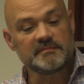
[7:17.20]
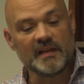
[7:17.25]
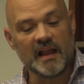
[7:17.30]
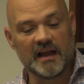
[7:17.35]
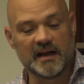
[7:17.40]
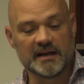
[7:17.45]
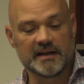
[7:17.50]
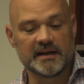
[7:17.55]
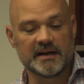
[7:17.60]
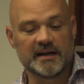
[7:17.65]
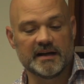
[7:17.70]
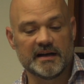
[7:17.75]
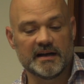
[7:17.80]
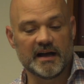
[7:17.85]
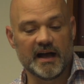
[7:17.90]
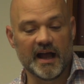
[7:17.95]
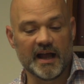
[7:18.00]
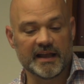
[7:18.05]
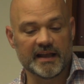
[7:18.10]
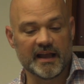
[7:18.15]

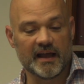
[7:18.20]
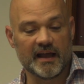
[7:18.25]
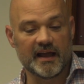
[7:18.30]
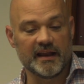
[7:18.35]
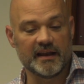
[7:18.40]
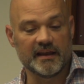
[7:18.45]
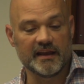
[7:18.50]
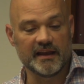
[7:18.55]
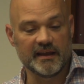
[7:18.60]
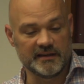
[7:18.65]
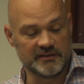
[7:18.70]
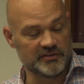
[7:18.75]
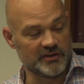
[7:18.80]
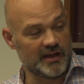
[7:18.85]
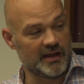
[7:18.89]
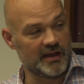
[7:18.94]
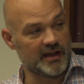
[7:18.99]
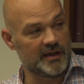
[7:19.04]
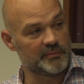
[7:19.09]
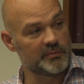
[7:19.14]
I got a
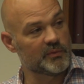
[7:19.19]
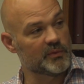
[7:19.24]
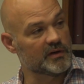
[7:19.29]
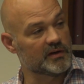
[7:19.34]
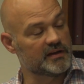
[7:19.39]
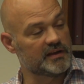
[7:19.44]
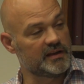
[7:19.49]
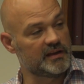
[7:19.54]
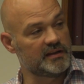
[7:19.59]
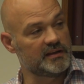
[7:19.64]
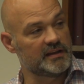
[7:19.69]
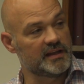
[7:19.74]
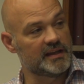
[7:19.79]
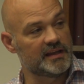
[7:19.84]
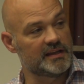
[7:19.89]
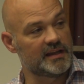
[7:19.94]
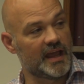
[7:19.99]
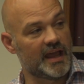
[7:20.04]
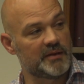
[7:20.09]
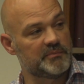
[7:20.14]
job
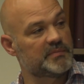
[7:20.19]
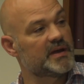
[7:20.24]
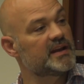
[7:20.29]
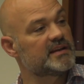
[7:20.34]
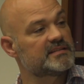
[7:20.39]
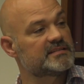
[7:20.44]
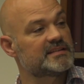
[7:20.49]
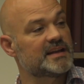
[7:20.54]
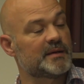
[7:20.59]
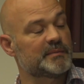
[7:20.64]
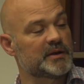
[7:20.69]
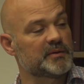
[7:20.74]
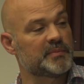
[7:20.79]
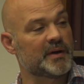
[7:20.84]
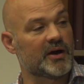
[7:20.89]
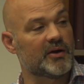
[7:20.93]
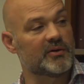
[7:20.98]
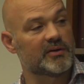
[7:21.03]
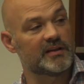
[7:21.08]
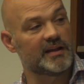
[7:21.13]
working at Bettis Atomic
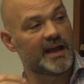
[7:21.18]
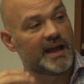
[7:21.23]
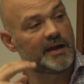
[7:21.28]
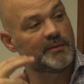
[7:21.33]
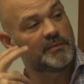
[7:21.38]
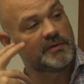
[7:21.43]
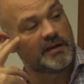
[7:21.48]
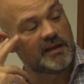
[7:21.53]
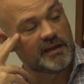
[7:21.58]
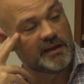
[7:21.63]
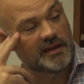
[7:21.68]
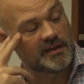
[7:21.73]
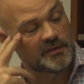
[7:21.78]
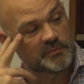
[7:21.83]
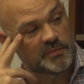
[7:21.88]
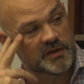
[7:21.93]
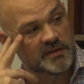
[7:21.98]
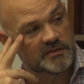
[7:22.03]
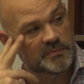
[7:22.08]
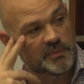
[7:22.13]
Power Lab in
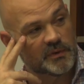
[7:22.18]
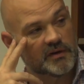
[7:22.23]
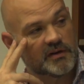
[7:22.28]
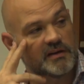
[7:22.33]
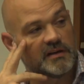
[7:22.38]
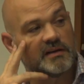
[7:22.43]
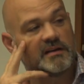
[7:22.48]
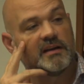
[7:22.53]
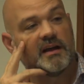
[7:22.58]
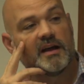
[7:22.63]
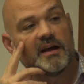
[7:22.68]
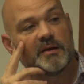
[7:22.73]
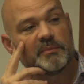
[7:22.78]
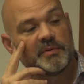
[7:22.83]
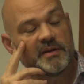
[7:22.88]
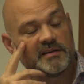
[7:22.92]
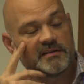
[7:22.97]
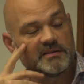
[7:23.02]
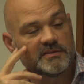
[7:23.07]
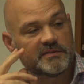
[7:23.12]
Pittsburgh,
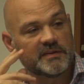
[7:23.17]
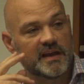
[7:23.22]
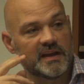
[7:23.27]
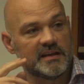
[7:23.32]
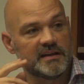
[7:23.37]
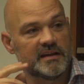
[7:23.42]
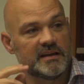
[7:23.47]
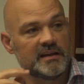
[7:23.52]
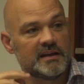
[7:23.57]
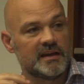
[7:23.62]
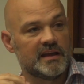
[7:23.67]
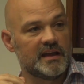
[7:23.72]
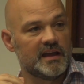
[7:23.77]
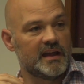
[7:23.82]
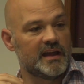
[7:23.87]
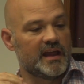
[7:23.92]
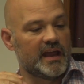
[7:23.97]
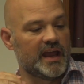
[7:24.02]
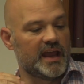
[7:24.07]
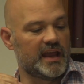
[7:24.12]
Pennsylvania,
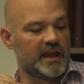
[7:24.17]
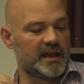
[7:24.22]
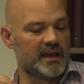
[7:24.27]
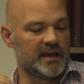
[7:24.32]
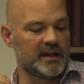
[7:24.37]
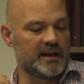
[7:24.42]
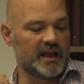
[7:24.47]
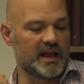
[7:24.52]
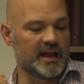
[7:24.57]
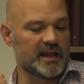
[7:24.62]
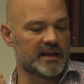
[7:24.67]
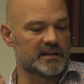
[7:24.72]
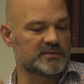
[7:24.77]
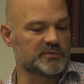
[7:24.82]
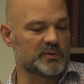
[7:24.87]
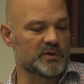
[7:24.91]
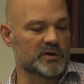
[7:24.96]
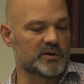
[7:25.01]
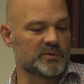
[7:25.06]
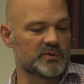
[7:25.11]
and I got to
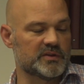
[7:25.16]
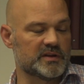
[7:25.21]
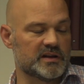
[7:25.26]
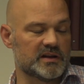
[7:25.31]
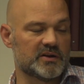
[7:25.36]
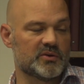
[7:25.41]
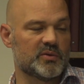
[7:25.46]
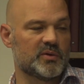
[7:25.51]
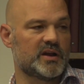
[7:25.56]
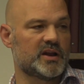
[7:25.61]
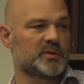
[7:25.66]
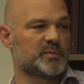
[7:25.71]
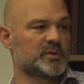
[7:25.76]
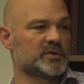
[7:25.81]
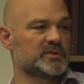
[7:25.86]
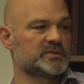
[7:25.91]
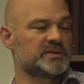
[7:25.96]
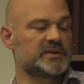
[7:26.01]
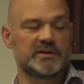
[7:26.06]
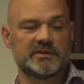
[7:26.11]
work with an
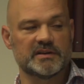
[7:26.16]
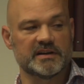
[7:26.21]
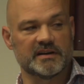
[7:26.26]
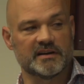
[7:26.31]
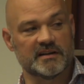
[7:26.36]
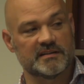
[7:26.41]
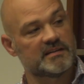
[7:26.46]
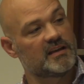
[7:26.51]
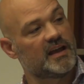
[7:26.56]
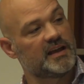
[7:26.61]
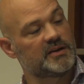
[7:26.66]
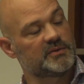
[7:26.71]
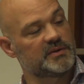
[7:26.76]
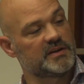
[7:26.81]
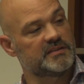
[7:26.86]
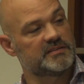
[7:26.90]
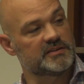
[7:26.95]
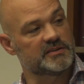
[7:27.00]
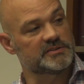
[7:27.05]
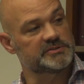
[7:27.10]
incredible nuclear design
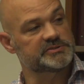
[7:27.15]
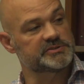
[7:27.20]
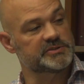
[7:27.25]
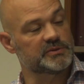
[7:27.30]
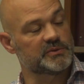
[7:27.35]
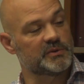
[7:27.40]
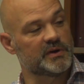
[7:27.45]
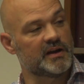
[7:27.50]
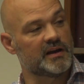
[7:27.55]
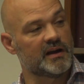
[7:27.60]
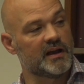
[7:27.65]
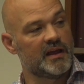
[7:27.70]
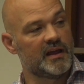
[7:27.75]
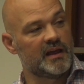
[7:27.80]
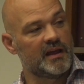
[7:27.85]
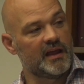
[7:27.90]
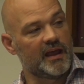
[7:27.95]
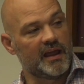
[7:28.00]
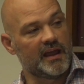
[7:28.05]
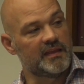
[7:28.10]
researcher where
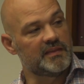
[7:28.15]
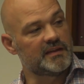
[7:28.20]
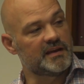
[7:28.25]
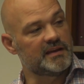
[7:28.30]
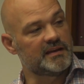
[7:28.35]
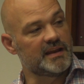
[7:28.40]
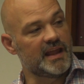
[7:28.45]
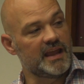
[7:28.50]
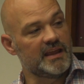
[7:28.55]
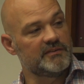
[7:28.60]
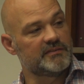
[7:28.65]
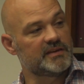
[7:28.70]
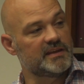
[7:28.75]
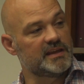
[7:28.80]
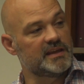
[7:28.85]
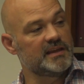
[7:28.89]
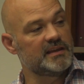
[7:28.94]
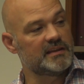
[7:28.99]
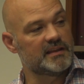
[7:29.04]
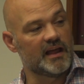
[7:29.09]
in the
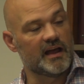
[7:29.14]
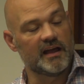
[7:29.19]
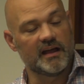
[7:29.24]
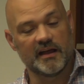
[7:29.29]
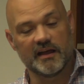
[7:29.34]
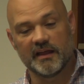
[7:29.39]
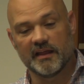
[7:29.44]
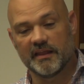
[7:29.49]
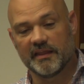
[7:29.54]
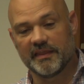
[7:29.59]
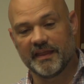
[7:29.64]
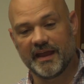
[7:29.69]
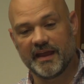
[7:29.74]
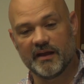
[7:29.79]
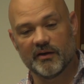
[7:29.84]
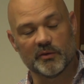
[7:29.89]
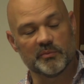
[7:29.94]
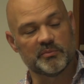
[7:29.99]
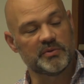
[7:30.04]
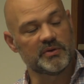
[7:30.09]
Navy, they
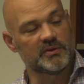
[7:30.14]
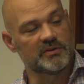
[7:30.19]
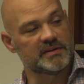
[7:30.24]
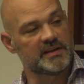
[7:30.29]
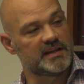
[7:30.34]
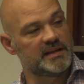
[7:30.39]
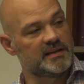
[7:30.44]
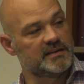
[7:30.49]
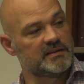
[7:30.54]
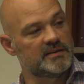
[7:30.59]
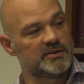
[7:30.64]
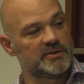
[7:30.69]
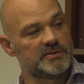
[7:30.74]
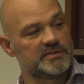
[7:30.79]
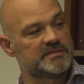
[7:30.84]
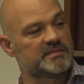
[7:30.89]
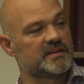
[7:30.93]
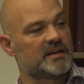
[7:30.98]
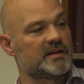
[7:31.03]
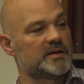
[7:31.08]
are building new
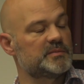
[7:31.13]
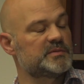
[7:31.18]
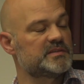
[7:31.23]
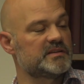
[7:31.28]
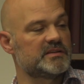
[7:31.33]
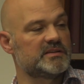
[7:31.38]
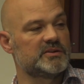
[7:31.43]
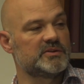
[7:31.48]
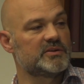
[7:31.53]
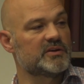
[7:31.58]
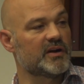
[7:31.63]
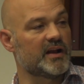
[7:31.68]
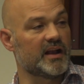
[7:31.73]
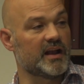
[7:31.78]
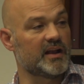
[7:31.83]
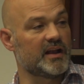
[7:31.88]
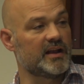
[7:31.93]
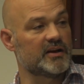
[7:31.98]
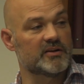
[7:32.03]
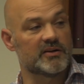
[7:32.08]
subs and new
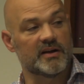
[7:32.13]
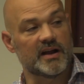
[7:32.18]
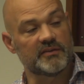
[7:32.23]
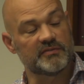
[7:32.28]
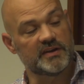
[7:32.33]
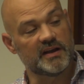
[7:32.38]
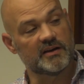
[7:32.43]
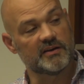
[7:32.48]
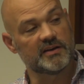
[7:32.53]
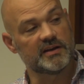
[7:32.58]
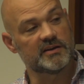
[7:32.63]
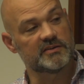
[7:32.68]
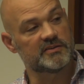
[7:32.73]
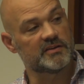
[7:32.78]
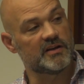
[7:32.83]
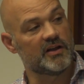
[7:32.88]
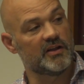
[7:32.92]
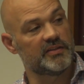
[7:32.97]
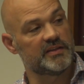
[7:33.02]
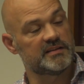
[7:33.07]
aircraft carriers
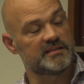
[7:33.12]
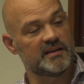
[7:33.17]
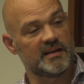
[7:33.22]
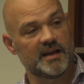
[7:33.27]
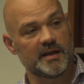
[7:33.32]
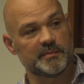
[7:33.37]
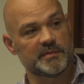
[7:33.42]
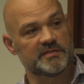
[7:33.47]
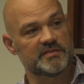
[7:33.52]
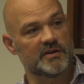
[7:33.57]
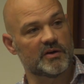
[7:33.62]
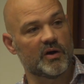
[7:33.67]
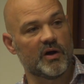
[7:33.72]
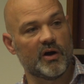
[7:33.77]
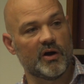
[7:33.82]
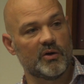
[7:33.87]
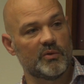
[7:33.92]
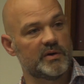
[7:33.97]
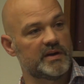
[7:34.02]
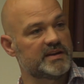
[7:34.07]
all the time, as they're
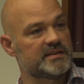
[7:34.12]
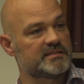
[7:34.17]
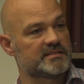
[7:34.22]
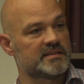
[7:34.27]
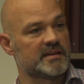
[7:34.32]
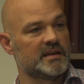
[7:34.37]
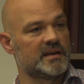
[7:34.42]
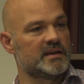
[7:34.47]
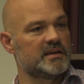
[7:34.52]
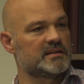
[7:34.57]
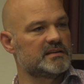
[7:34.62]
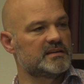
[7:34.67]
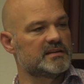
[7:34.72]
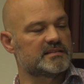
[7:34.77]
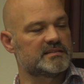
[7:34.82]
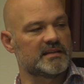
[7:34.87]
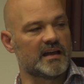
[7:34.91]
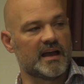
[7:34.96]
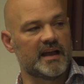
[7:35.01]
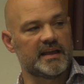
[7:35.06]
always
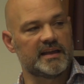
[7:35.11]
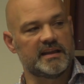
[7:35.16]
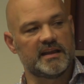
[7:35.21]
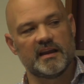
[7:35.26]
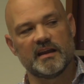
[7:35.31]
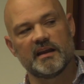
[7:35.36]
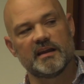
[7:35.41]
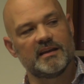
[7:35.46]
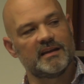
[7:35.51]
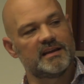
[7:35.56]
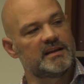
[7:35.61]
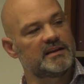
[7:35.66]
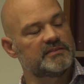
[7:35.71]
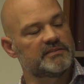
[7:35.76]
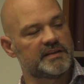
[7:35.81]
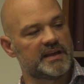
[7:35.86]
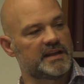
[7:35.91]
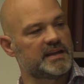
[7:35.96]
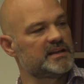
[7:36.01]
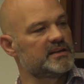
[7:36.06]
designing and
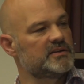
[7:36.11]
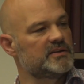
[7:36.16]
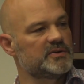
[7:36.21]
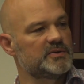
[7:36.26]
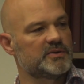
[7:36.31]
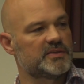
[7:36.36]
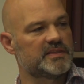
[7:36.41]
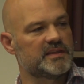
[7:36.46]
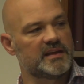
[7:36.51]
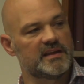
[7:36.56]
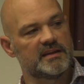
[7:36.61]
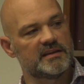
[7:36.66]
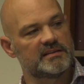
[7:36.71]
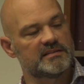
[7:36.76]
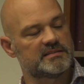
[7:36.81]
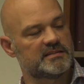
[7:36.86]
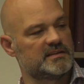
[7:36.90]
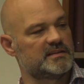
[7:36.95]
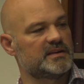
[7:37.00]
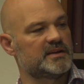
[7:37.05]
innovating new
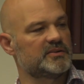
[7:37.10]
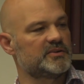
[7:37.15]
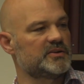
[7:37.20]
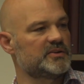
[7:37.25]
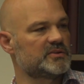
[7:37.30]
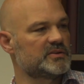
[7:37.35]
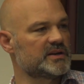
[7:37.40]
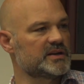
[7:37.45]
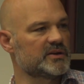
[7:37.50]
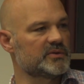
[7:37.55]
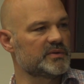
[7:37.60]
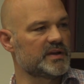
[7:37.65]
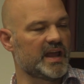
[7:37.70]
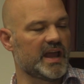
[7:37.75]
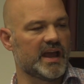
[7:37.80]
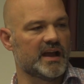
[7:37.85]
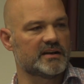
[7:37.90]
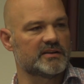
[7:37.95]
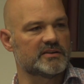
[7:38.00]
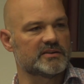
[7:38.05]
things in their nuclear
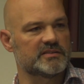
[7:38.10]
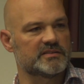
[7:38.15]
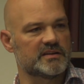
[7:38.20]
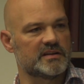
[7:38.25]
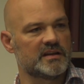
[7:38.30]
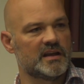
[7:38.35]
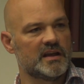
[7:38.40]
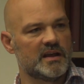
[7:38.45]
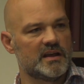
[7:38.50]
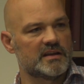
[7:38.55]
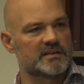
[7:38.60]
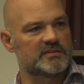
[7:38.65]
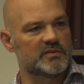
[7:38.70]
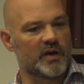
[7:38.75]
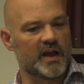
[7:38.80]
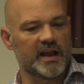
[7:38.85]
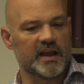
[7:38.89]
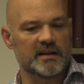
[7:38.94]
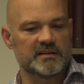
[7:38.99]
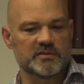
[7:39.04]
reactors. And so
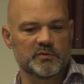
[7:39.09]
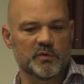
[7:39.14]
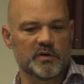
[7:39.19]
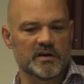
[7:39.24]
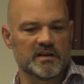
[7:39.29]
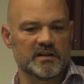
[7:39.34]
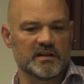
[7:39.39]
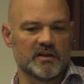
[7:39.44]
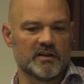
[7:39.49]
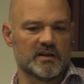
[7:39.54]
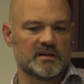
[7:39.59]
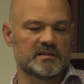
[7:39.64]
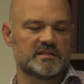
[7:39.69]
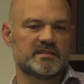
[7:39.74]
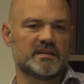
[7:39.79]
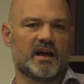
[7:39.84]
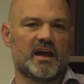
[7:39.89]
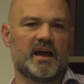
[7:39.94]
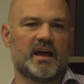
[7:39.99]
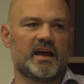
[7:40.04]
I got to work
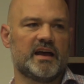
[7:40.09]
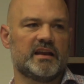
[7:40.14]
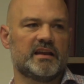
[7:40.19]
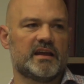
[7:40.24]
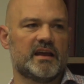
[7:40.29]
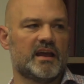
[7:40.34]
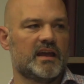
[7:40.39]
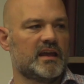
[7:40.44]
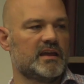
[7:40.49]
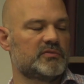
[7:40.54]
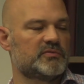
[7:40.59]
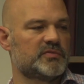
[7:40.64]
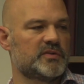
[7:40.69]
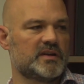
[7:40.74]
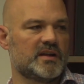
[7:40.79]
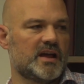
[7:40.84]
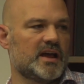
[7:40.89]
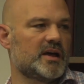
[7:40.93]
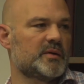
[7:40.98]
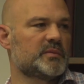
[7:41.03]
alongside a
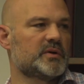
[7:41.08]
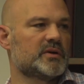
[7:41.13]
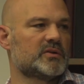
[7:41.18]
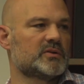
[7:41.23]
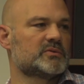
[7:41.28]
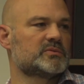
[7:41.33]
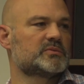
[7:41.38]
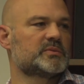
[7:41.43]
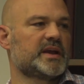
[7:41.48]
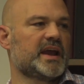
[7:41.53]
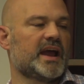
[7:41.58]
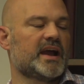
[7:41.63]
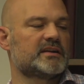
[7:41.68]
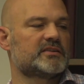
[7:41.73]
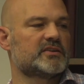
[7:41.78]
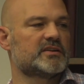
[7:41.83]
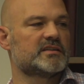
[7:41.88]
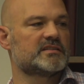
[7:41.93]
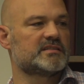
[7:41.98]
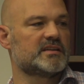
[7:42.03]
phenomenal
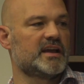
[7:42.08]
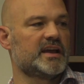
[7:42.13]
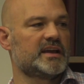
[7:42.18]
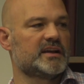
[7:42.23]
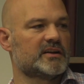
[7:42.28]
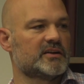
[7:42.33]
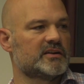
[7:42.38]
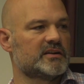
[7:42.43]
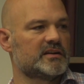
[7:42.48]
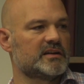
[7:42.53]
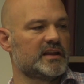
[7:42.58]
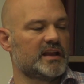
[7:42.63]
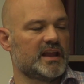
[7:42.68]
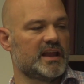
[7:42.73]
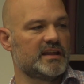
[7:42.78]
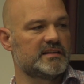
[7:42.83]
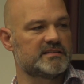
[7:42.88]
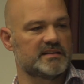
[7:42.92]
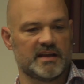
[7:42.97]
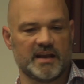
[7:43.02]
reactor designer, and
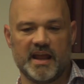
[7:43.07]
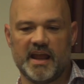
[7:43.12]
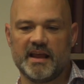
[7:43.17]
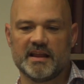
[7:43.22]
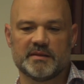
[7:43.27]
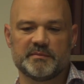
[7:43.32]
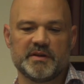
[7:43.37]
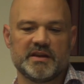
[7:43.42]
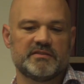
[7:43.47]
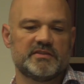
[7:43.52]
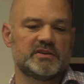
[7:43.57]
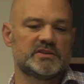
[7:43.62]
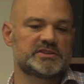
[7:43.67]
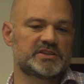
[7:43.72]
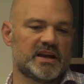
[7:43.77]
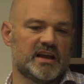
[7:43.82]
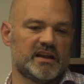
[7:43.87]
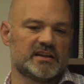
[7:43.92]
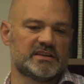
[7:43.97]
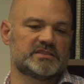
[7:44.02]
he said, hey, let me give you a
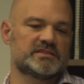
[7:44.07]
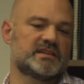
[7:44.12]
challenge.